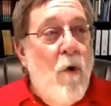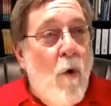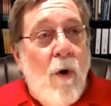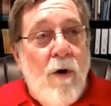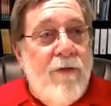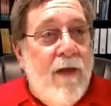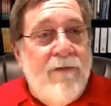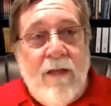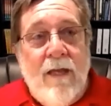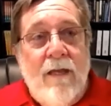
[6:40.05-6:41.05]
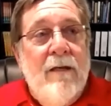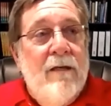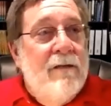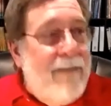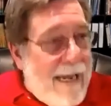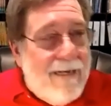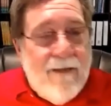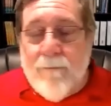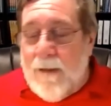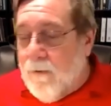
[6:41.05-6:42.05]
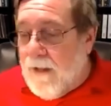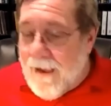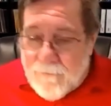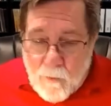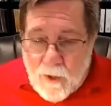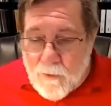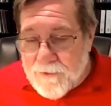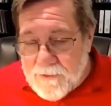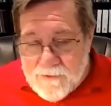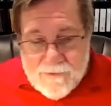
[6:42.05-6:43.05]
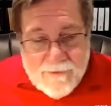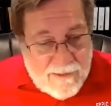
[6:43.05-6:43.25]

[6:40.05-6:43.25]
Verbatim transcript: or that the data that people have to work with is